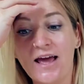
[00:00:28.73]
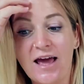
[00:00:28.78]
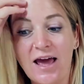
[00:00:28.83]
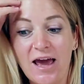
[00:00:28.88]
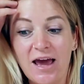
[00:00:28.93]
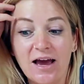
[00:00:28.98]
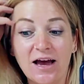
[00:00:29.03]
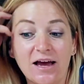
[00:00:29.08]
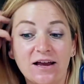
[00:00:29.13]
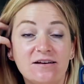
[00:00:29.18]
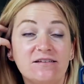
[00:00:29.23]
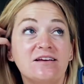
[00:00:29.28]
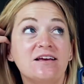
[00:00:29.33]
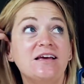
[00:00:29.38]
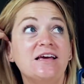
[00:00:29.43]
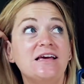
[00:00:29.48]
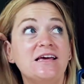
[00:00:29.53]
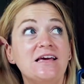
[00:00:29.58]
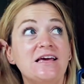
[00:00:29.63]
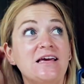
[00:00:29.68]
and
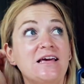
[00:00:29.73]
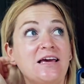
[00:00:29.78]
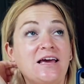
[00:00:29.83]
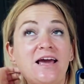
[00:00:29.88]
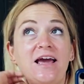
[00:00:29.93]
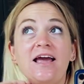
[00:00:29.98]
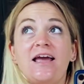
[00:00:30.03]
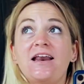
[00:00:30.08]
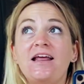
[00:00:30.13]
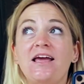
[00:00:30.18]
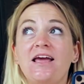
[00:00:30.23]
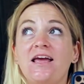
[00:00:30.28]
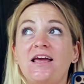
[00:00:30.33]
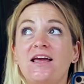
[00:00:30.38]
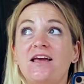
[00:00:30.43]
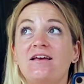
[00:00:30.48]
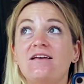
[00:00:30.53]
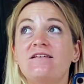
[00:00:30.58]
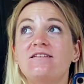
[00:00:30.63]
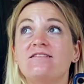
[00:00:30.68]
it
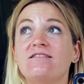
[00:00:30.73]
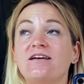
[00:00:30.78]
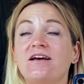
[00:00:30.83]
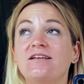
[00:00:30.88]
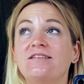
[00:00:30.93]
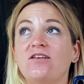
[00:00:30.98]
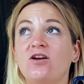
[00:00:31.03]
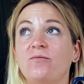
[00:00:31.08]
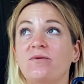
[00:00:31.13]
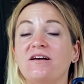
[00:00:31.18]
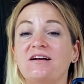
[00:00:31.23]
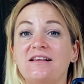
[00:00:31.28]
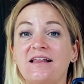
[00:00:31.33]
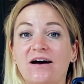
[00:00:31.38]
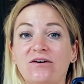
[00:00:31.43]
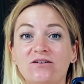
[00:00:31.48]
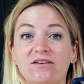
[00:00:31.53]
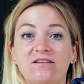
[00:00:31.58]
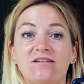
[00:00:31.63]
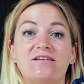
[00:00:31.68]
is a little bit
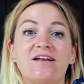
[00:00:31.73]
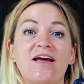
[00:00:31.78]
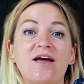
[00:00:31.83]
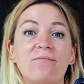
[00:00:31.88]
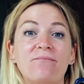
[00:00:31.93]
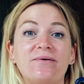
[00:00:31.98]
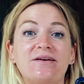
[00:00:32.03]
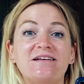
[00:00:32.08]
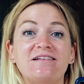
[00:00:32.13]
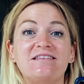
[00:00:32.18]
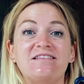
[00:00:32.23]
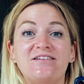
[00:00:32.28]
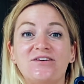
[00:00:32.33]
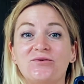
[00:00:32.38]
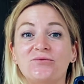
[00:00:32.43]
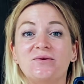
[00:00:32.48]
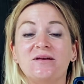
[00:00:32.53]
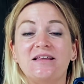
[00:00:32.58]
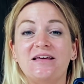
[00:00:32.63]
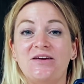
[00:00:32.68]
cloudy today, but it's
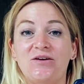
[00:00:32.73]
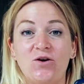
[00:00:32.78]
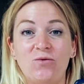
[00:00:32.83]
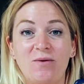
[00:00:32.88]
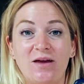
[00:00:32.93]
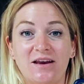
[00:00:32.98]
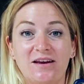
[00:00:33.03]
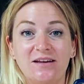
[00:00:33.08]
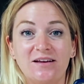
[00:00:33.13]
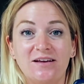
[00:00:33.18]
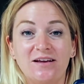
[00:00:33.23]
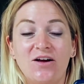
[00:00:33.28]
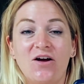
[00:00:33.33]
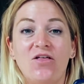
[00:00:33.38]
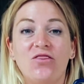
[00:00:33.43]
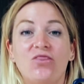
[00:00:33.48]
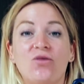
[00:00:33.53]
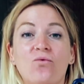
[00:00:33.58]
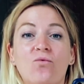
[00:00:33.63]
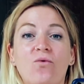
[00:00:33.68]
still really humid.
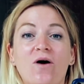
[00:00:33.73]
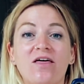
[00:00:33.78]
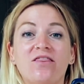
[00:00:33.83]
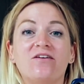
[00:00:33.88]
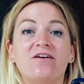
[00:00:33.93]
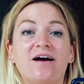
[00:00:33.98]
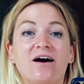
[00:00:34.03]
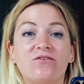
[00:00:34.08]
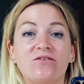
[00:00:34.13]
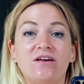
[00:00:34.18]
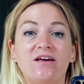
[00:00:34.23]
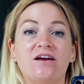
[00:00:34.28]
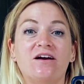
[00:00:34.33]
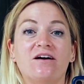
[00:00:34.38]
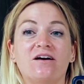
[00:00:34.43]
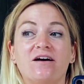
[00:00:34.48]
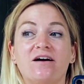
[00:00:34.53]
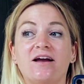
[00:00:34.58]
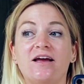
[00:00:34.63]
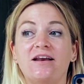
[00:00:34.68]
The weather out
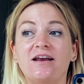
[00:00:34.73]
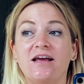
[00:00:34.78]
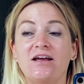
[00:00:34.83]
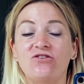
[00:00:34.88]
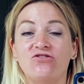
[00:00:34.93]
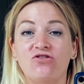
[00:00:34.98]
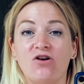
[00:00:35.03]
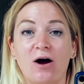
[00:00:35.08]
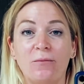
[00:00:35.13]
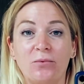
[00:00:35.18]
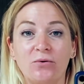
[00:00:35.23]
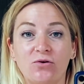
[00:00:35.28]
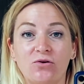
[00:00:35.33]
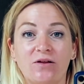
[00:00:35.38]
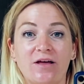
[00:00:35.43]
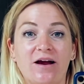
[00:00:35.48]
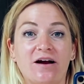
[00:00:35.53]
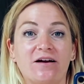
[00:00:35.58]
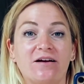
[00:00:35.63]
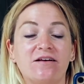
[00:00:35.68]
here and in
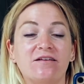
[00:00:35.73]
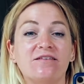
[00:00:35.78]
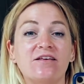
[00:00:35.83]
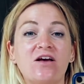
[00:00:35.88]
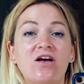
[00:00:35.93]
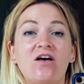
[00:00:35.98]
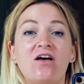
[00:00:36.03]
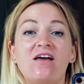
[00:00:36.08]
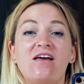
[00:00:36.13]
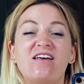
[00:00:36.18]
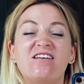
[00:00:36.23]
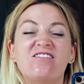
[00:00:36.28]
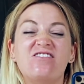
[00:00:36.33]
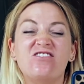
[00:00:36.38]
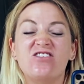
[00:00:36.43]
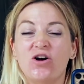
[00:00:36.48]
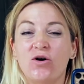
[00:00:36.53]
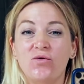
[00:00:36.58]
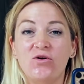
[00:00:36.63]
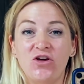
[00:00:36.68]
tropical areas is
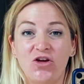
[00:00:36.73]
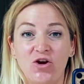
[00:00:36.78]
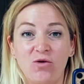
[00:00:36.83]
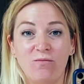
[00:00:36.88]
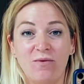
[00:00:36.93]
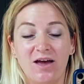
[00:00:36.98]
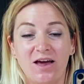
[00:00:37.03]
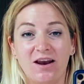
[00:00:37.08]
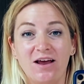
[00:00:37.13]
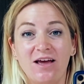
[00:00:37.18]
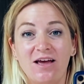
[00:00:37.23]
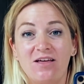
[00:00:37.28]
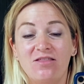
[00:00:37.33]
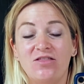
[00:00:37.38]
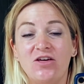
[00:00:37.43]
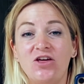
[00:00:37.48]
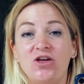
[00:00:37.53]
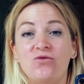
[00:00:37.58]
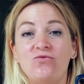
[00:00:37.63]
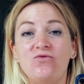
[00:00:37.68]
so humid
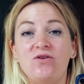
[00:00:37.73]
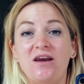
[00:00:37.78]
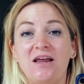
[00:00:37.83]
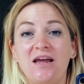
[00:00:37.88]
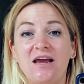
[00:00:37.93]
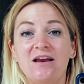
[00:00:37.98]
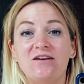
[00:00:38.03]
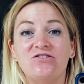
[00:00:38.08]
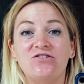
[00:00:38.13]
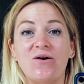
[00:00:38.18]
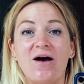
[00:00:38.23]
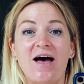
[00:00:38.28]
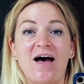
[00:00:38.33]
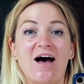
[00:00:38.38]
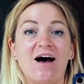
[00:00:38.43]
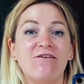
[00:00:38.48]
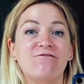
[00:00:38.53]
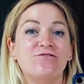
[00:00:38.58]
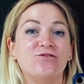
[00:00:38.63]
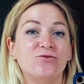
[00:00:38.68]
that you need to
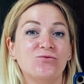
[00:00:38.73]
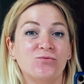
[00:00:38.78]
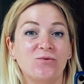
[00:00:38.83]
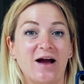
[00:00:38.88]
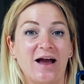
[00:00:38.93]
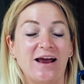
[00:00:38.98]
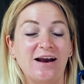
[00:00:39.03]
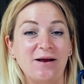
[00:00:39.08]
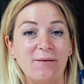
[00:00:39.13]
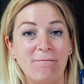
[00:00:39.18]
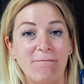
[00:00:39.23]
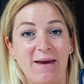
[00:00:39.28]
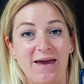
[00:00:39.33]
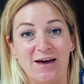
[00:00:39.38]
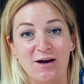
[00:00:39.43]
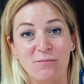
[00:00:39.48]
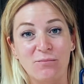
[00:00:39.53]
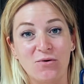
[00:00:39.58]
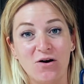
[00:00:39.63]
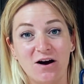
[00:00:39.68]
have the right
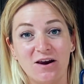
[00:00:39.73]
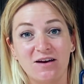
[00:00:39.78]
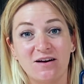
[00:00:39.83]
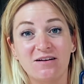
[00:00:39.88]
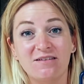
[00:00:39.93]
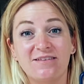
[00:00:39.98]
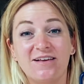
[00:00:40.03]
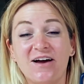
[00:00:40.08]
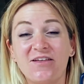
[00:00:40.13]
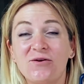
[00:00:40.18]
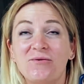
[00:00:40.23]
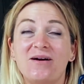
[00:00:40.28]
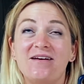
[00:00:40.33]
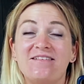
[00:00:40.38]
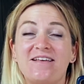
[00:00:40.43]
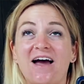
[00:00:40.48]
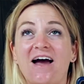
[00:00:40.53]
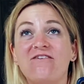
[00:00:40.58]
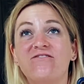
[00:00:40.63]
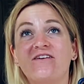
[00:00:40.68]
makeup products, otherwise
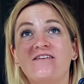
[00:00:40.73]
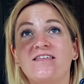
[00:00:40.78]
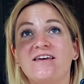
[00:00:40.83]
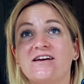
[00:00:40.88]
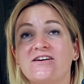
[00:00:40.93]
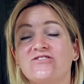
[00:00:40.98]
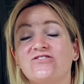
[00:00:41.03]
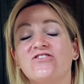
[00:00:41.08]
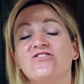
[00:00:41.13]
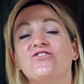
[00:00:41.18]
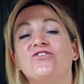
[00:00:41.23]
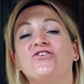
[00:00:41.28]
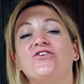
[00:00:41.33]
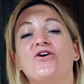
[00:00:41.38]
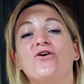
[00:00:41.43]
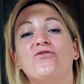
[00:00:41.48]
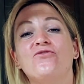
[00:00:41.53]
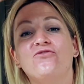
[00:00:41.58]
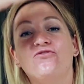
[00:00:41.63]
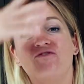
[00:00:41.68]
everything is just
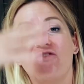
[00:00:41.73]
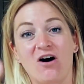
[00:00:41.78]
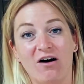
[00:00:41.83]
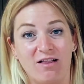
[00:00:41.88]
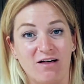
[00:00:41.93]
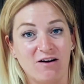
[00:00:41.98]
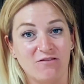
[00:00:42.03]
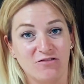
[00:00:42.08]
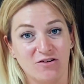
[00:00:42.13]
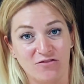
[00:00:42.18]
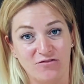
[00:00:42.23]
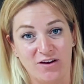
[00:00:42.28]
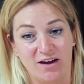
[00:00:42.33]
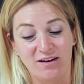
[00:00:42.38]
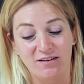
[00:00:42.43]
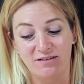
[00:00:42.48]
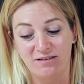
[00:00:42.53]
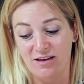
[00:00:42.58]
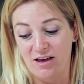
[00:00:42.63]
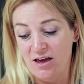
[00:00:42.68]
gonna fall off your
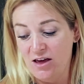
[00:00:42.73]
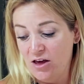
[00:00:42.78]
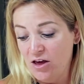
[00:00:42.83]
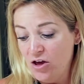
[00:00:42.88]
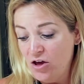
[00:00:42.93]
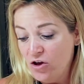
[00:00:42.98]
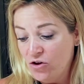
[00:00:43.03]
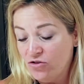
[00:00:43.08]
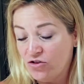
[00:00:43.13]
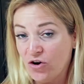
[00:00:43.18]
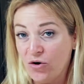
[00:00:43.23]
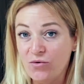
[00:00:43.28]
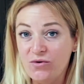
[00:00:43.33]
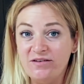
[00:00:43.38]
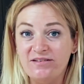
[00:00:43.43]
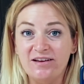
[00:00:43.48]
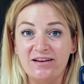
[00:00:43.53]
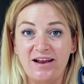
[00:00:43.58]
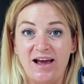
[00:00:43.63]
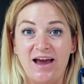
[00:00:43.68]
face. So
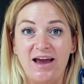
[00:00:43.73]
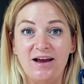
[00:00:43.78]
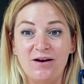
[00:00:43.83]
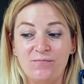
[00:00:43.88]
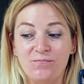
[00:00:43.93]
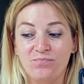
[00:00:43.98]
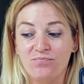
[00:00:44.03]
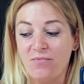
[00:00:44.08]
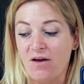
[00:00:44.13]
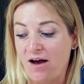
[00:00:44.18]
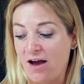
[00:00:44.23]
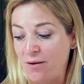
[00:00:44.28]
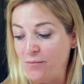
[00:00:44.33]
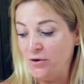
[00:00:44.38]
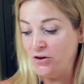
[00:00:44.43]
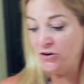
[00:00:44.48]
today, I'm